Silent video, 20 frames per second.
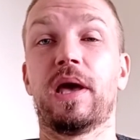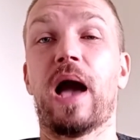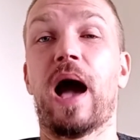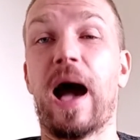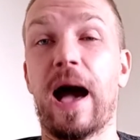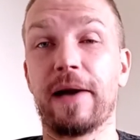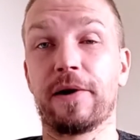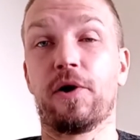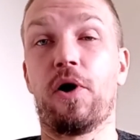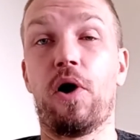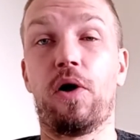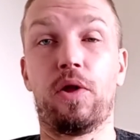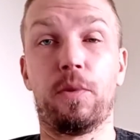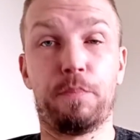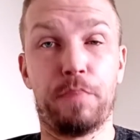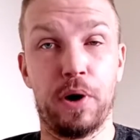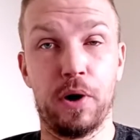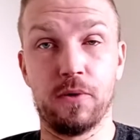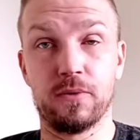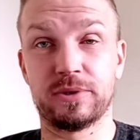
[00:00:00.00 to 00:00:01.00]
I call a
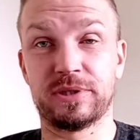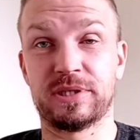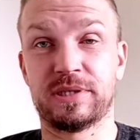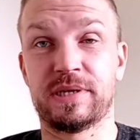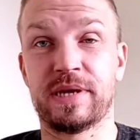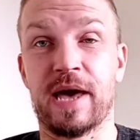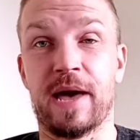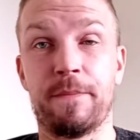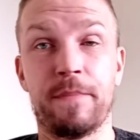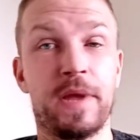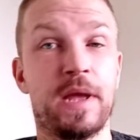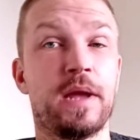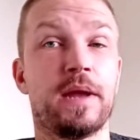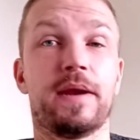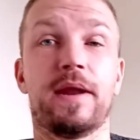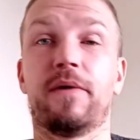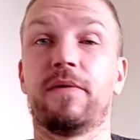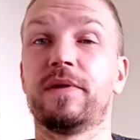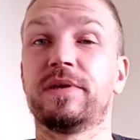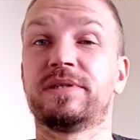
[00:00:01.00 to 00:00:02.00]
post step.
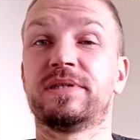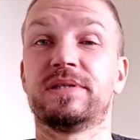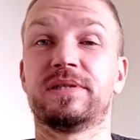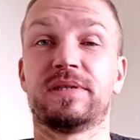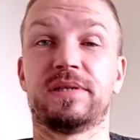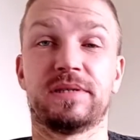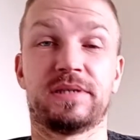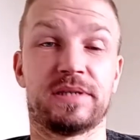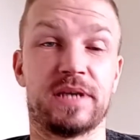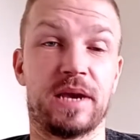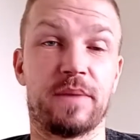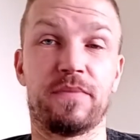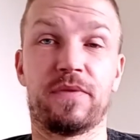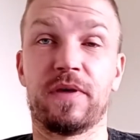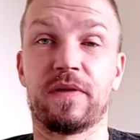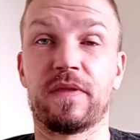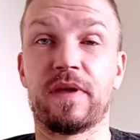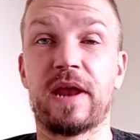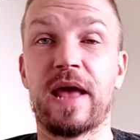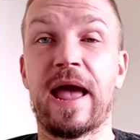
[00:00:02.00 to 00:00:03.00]
Now, this is the same
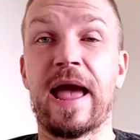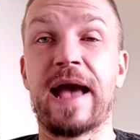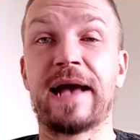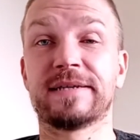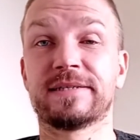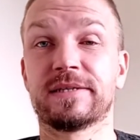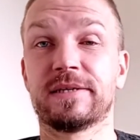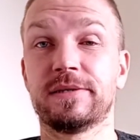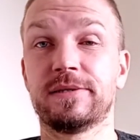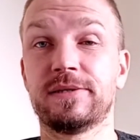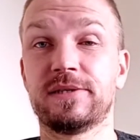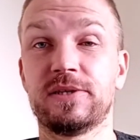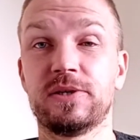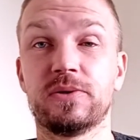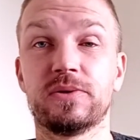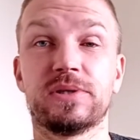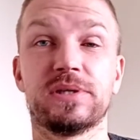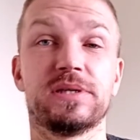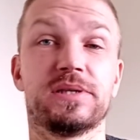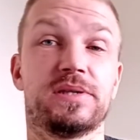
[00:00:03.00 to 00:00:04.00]
thing that Haskins
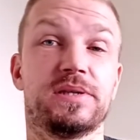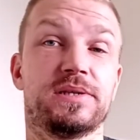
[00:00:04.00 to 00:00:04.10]
uses.